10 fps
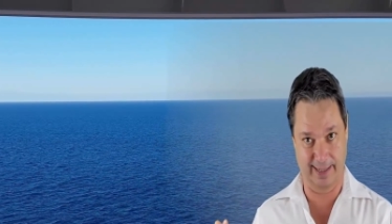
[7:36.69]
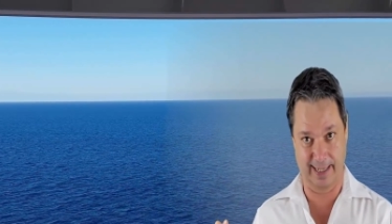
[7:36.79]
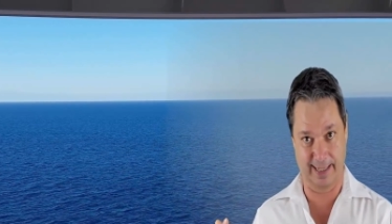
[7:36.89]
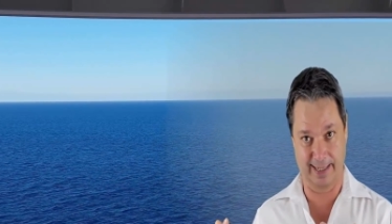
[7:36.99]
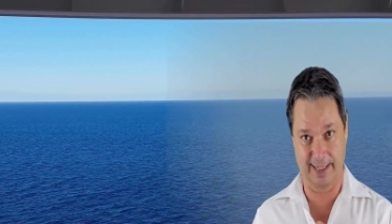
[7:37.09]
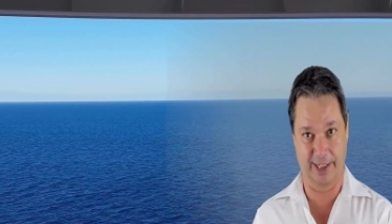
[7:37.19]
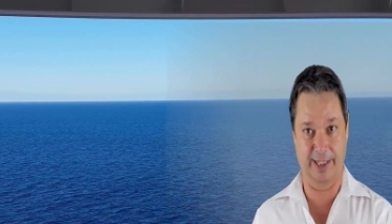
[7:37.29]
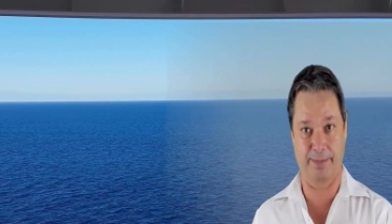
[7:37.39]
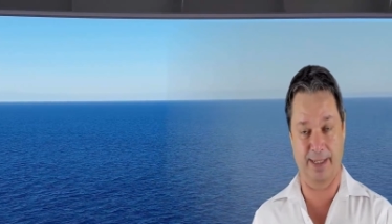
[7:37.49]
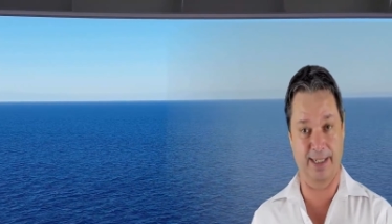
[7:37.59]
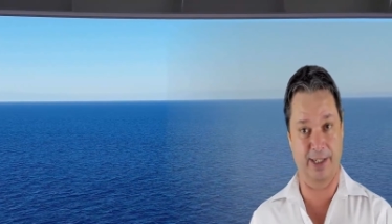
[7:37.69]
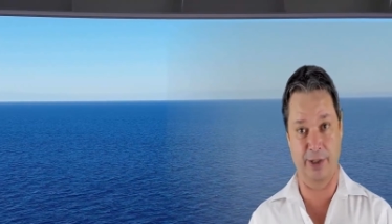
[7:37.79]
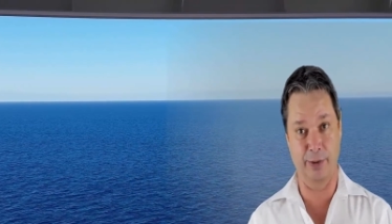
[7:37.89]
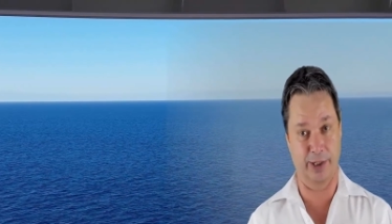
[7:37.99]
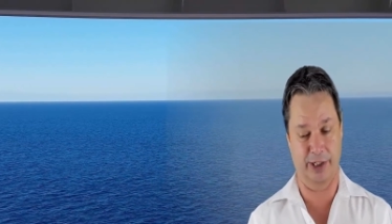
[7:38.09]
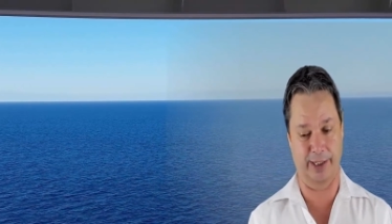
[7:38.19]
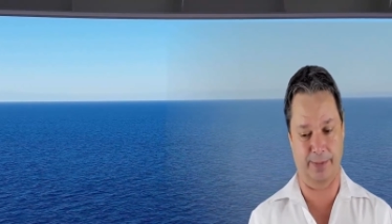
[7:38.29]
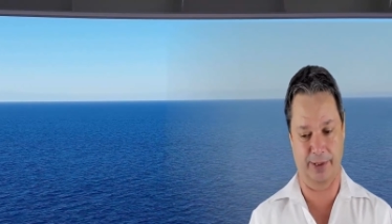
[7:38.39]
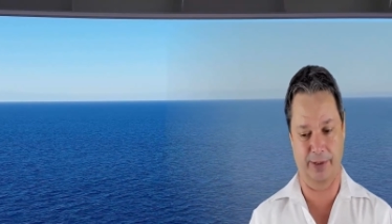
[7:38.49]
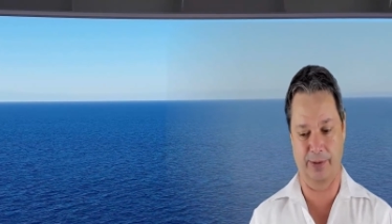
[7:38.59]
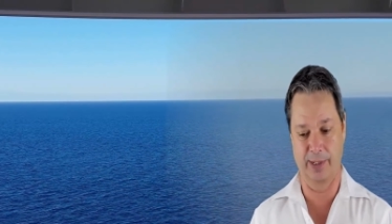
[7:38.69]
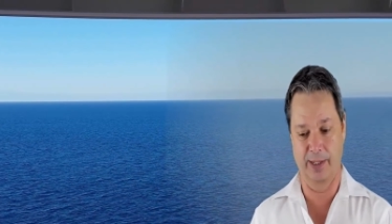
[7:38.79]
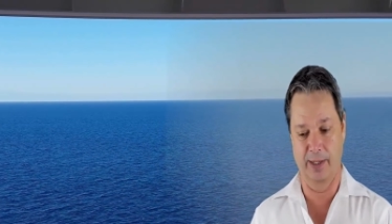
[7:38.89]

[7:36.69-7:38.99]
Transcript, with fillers: and this ship is the newer ship. So.